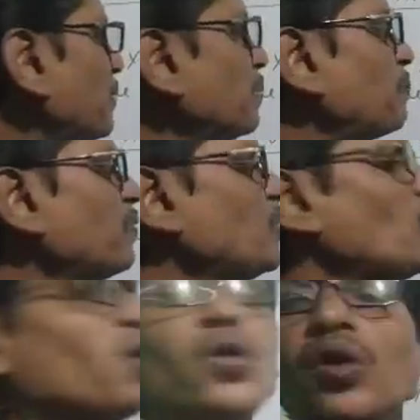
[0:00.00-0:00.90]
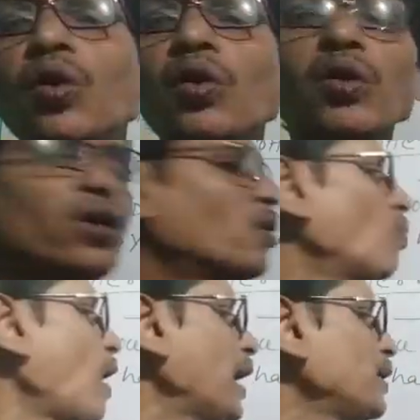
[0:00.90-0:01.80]
people don't know
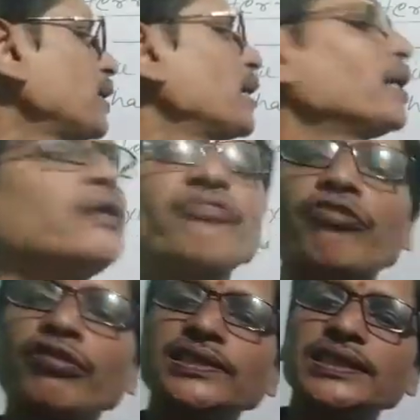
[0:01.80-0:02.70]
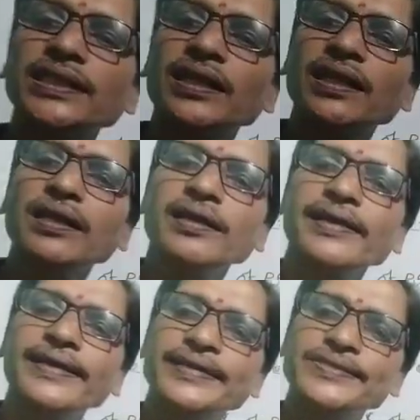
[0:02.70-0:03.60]
what a fossil
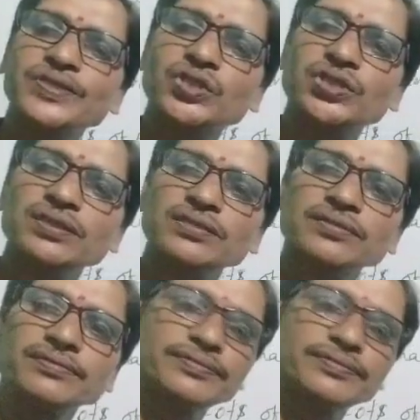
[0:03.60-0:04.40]
is.